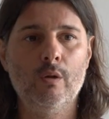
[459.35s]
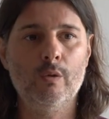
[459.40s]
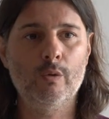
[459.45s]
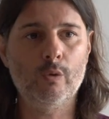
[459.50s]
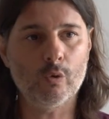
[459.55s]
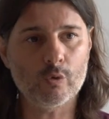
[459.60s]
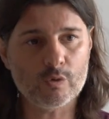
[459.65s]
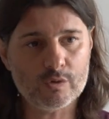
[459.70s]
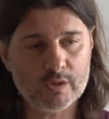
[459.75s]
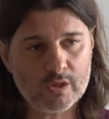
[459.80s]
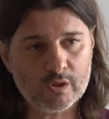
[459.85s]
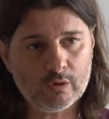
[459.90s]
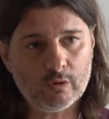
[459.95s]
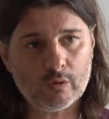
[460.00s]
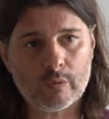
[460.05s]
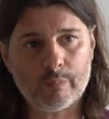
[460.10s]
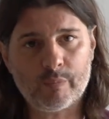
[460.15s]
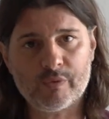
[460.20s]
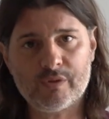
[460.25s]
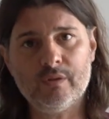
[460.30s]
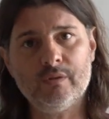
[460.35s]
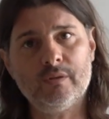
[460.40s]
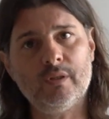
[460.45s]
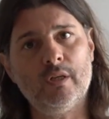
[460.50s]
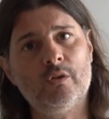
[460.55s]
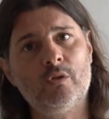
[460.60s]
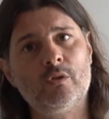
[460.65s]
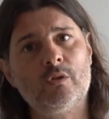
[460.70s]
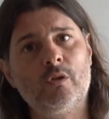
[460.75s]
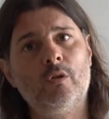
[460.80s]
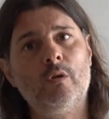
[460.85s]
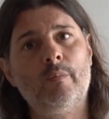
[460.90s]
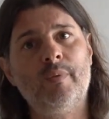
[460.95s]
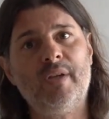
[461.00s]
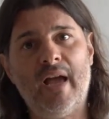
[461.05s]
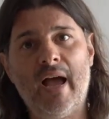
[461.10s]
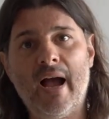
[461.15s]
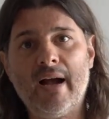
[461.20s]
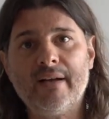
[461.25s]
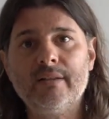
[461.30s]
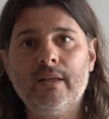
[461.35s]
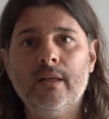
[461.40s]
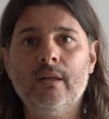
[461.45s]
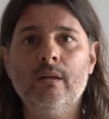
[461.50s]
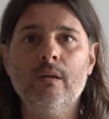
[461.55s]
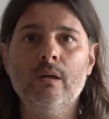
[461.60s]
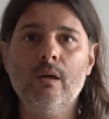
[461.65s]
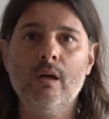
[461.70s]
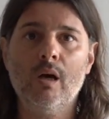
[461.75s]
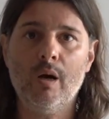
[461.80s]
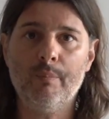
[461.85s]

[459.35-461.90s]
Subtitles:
those digital representations are going to be acting